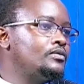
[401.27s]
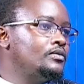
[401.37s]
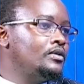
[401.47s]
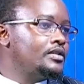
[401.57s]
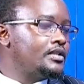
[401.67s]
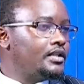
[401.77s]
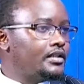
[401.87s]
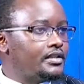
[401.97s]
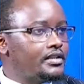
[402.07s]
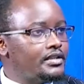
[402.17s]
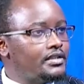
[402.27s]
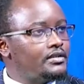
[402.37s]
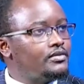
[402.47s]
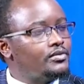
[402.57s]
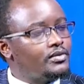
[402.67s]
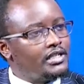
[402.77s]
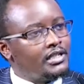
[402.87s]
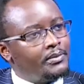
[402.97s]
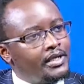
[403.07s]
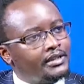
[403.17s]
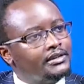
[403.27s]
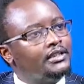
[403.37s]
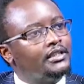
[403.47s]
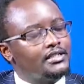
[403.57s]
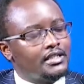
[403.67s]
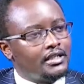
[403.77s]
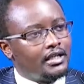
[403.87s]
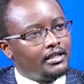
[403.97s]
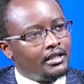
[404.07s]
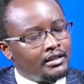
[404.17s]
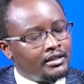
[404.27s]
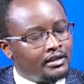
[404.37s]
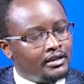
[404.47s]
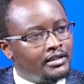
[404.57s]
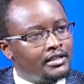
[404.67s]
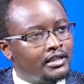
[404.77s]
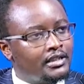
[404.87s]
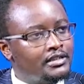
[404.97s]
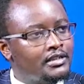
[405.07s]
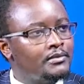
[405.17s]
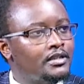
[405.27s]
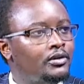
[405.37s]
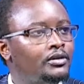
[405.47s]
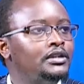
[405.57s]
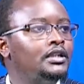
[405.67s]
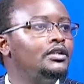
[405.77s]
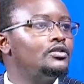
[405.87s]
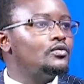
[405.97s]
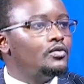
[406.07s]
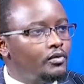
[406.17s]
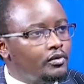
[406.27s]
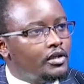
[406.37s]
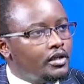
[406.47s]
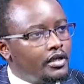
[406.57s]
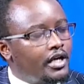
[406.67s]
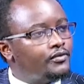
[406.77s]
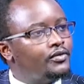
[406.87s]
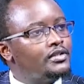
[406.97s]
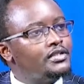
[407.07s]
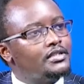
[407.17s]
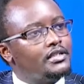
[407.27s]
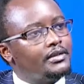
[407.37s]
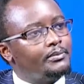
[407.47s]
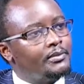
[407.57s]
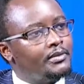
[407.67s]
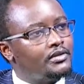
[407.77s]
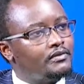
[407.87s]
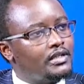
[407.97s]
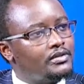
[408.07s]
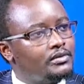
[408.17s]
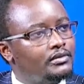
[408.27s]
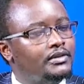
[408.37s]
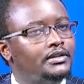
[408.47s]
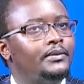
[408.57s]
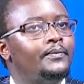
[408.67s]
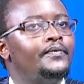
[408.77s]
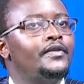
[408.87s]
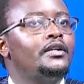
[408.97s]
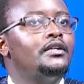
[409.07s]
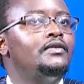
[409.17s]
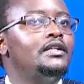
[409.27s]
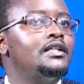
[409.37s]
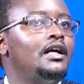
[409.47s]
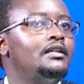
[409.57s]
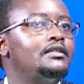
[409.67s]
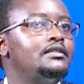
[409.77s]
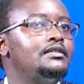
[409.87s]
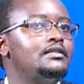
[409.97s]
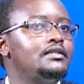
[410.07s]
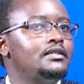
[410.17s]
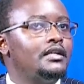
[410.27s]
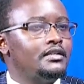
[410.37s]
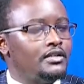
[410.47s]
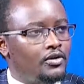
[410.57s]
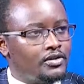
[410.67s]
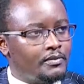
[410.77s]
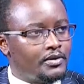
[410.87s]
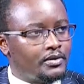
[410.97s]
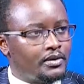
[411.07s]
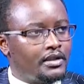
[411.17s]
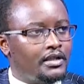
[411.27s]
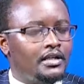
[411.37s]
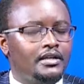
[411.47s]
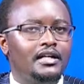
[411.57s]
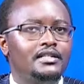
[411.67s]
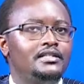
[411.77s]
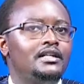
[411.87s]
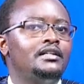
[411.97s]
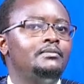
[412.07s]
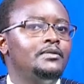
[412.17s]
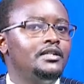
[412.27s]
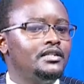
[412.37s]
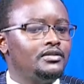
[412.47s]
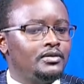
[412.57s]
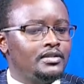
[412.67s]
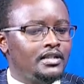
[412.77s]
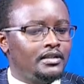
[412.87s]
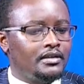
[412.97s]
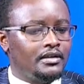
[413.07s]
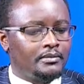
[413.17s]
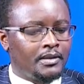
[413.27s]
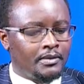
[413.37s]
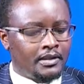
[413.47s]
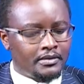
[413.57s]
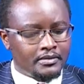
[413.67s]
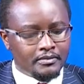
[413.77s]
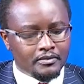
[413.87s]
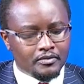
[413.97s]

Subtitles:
to seek redress through the other parent as a guardian ad litem in court to enforce the payment of that school fees. If a child is sick and in hospital, that is an immediate concern. I remember